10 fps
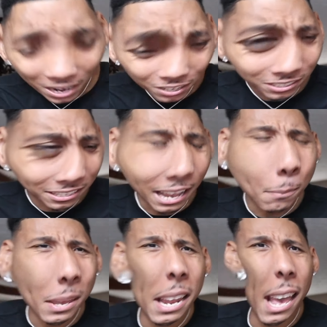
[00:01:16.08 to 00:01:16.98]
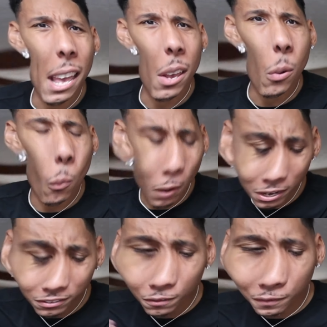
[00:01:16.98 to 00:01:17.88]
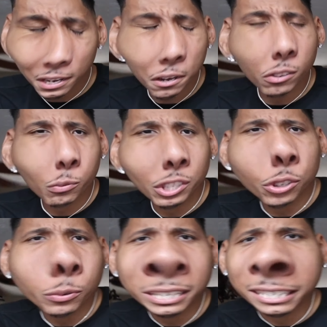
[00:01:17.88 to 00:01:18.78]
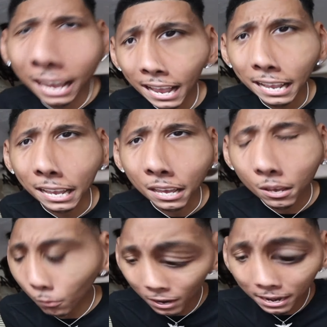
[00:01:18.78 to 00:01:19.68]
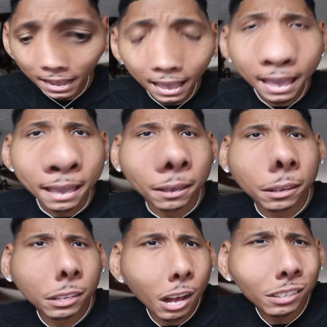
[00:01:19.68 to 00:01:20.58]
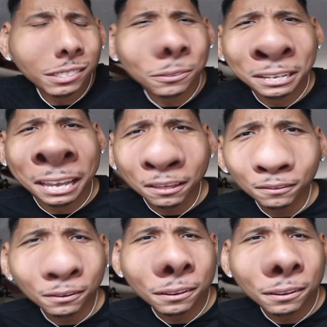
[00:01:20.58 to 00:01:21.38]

where's Jay been at? Where's the videos with you and Jay? Where they at? Y'all still together?